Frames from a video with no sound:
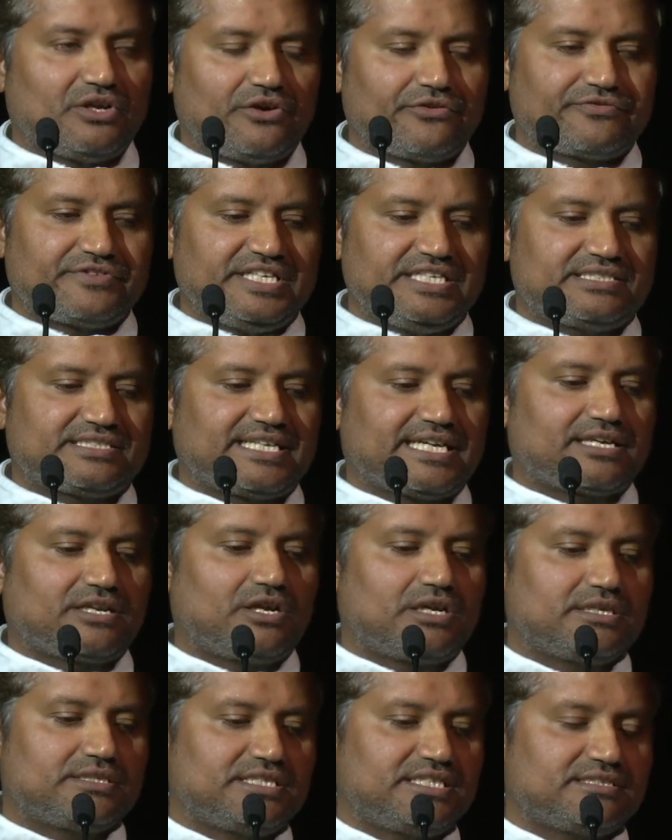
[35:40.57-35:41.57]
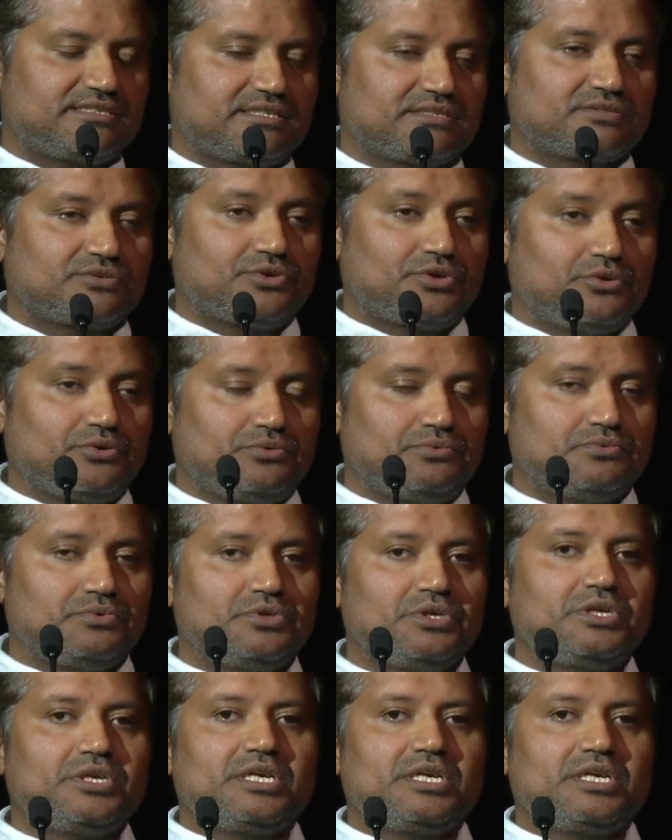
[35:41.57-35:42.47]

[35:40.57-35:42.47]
of these technologies is going to